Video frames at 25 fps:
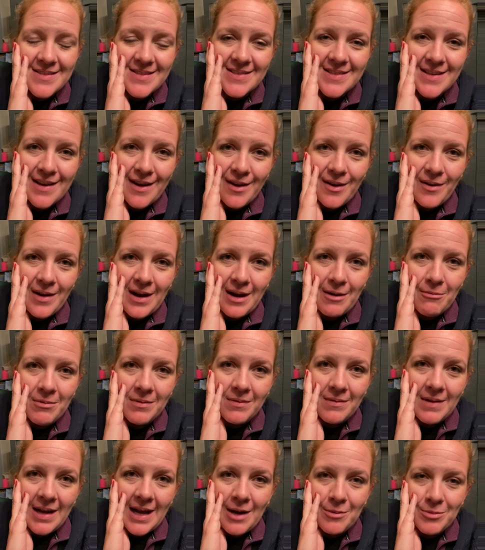So
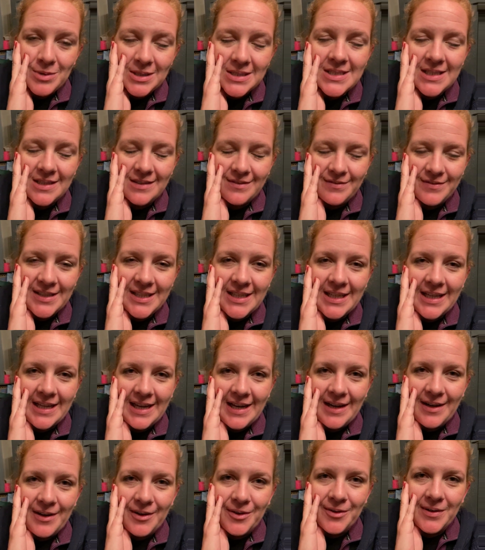I will do a
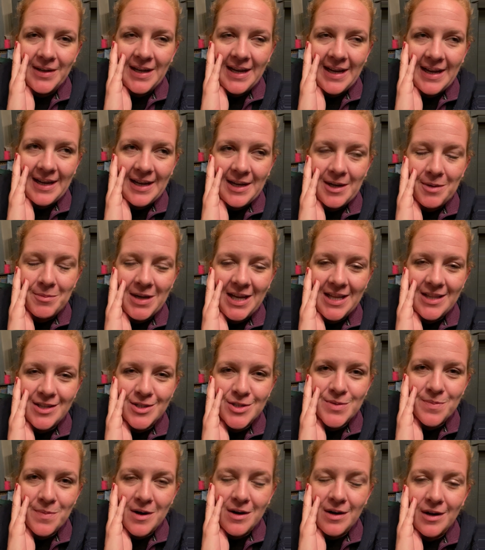video either
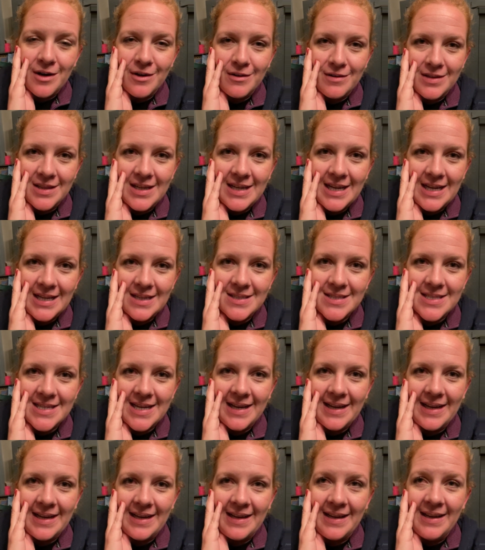tomorrow or the next
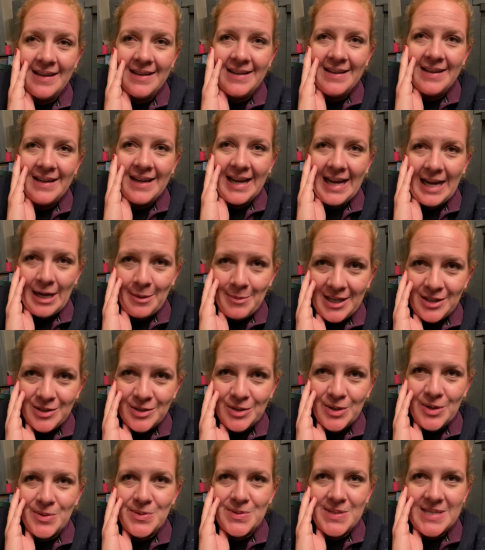day about
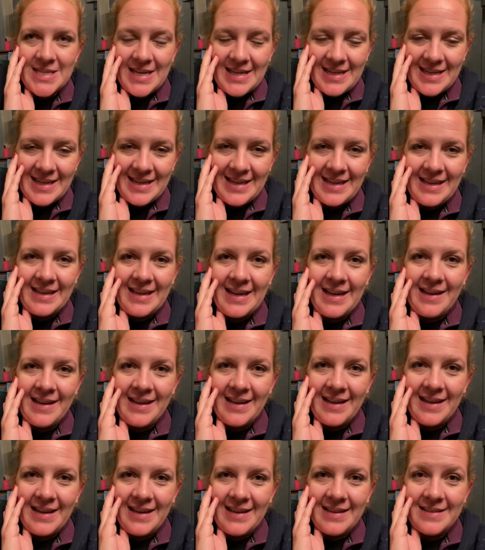goal setting
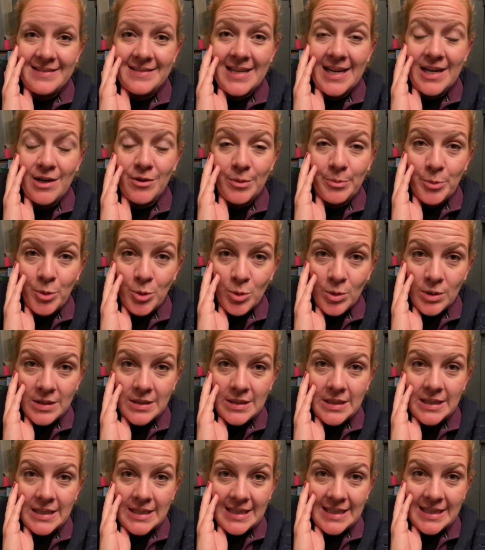and how
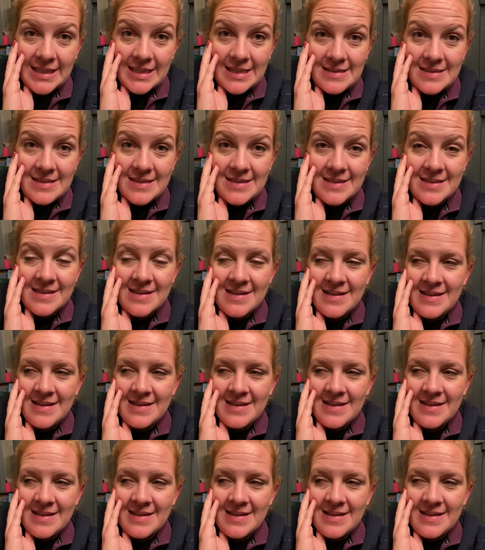important it is.